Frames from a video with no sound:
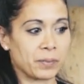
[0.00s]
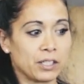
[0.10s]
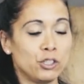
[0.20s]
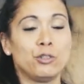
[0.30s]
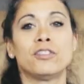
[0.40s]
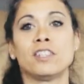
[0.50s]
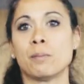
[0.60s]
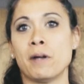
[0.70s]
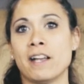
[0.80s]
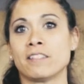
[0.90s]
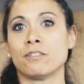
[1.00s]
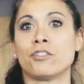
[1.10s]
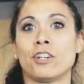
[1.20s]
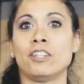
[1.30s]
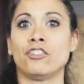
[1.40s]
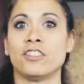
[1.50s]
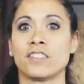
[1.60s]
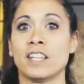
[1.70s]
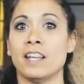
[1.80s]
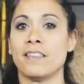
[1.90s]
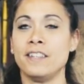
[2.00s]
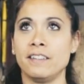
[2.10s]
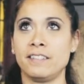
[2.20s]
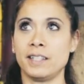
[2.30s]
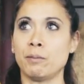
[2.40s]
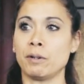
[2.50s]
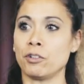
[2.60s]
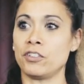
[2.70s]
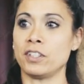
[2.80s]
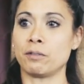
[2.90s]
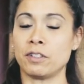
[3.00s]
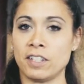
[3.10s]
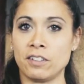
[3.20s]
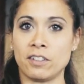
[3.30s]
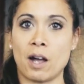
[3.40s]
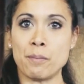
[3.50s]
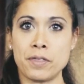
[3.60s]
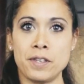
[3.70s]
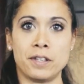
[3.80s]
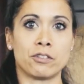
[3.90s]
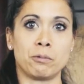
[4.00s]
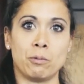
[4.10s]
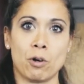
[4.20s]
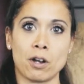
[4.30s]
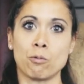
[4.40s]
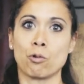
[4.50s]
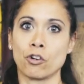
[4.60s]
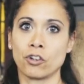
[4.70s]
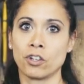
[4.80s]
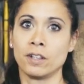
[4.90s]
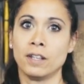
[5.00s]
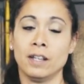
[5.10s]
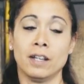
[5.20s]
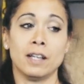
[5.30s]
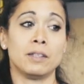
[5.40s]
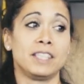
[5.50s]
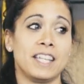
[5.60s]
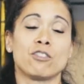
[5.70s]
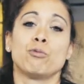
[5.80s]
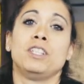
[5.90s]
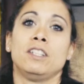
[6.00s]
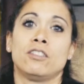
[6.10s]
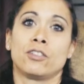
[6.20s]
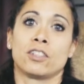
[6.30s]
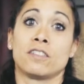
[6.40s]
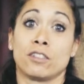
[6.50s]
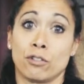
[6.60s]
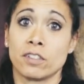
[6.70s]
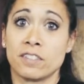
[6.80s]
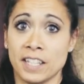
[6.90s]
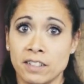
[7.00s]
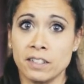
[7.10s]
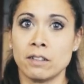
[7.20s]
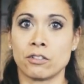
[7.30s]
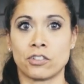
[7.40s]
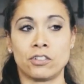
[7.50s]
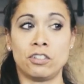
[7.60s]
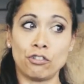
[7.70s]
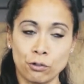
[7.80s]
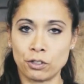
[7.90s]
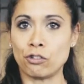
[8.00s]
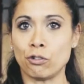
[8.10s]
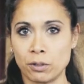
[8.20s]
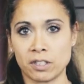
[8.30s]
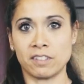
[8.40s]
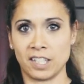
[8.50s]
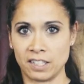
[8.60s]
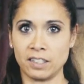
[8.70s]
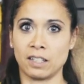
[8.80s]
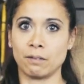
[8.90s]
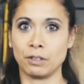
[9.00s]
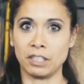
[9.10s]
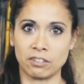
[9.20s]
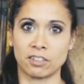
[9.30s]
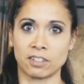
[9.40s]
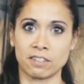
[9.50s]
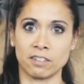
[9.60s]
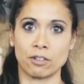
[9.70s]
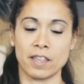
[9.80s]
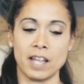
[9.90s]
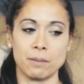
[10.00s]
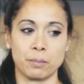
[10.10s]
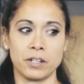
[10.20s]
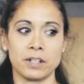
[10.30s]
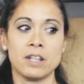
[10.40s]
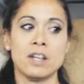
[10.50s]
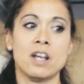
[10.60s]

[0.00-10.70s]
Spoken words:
using a passive stretch is the idea when we're dealing with tendinopathy is we want to work. Yes, we need to consider the tendon. There's a tissue issue with the tendon and we need to consider that. But